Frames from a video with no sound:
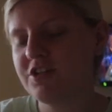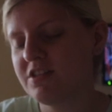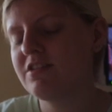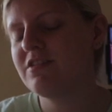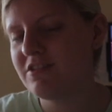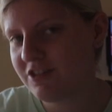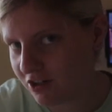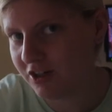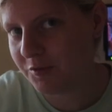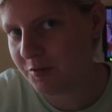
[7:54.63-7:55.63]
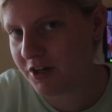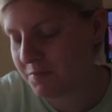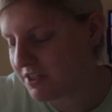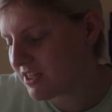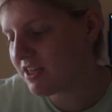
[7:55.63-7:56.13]
is still gonna be pretty
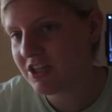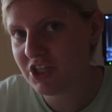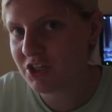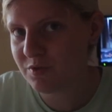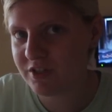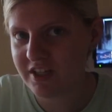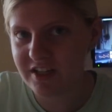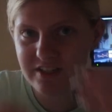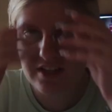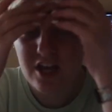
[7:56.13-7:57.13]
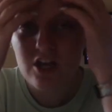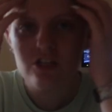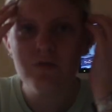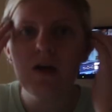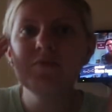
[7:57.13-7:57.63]
busy. It usually is.
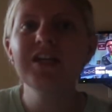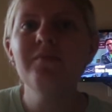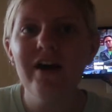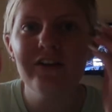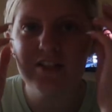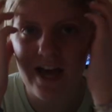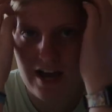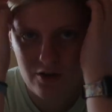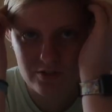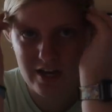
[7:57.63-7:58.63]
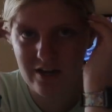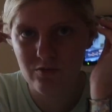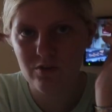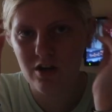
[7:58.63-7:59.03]
So I'm 10 miles out. I don't